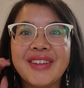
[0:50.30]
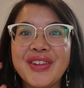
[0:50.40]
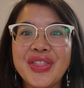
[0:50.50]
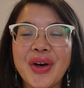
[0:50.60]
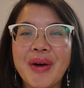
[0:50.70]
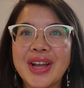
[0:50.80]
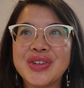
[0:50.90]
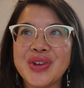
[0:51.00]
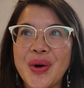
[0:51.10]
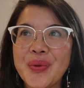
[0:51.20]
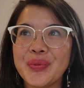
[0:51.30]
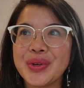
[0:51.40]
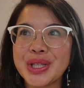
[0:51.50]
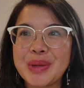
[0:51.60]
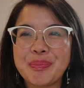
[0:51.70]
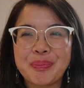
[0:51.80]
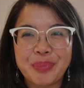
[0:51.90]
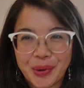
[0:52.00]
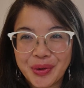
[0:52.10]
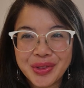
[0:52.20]
Even though I don't really
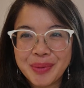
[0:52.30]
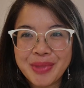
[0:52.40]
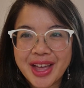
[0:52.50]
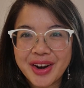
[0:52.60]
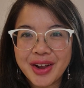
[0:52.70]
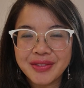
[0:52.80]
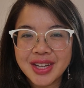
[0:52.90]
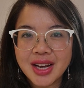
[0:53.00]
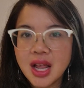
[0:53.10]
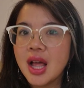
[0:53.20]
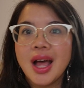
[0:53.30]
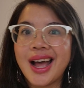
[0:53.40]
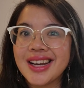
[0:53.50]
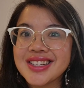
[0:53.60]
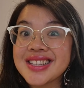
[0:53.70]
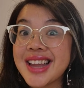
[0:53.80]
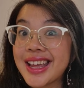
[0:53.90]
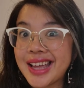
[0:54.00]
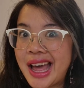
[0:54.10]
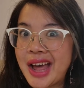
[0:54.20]
burn them that often, I just
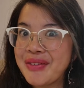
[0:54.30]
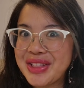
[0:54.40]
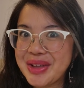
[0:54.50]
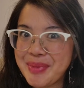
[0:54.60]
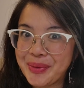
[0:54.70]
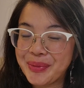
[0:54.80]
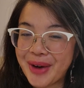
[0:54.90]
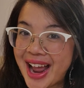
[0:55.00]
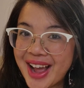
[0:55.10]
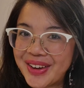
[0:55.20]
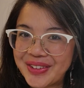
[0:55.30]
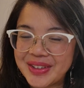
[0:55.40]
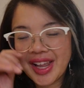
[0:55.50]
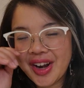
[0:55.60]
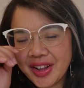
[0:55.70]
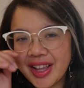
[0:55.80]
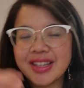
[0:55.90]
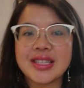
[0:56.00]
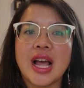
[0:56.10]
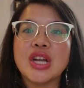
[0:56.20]
like having them around. In all
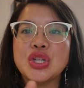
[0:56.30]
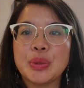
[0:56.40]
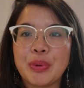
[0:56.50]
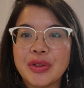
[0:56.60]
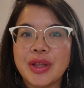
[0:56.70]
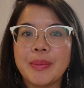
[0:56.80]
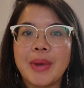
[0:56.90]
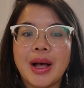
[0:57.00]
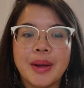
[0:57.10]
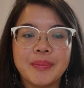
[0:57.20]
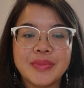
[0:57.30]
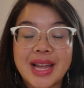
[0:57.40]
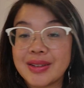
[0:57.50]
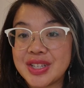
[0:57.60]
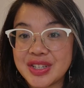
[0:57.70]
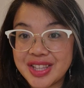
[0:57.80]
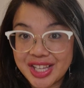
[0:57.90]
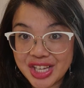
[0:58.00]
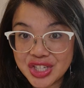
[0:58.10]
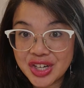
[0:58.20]
honesty, I do burn them downstairs in the
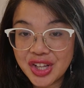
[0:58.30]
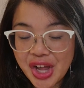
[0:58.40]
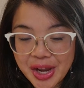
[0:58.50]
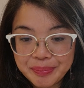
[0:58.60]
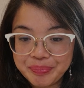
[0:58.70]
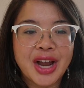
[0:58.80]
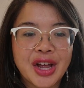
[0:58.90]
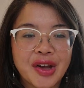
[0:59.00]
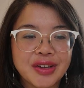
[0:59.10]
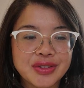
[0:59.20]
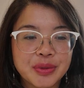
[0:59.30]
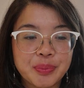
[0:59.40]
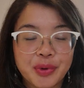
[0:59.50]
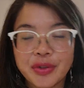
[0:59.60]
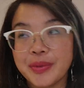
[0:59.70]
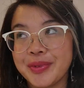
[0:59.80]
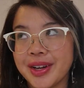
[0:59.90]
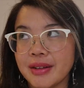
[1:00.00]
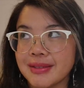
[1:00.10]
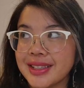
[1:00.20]
kitchen a lot, and I also burn them when
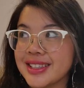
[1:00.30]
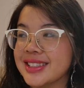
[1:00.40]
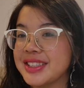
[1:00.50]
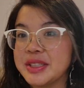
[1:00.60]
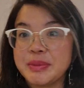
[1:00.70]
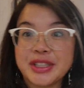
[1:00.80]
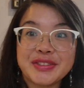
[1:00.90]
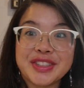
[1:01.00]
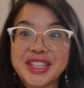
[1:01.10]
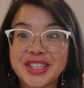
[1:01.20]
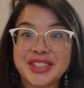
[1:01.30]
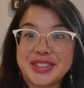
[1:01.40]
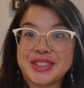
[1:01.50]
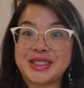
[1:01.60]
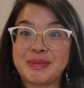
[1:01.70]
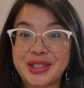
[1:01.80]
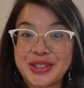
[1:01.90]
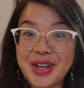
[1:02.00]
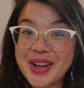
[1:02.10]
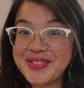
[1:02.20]
I want a little bit of like
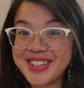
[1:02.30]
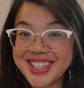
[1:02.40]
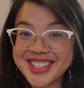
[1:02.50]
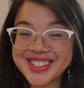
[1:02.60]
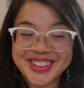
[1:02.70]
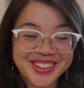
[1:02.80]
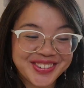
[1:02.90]
special ambiance going